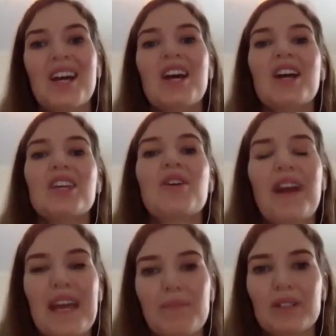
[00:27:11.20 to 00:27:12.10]
you're
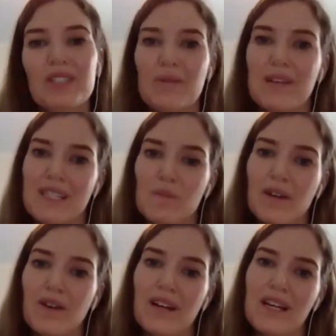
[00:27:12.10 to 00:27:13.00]
able to
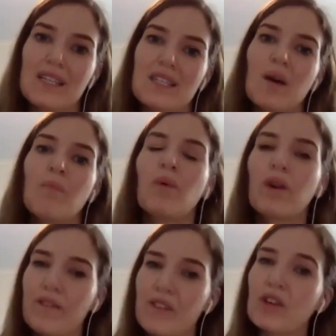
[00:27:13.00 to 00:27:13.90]
experience more of
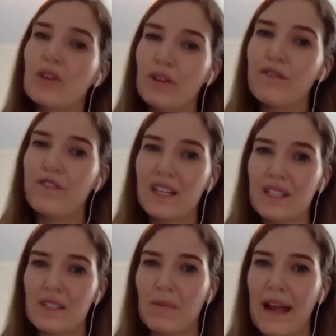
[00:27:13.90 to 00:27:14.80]
the good feels
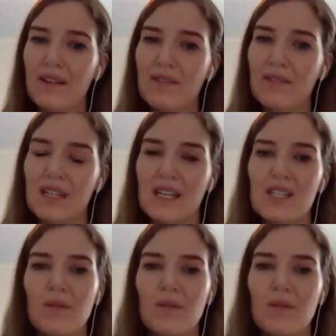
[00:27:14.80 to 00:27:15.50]
around it.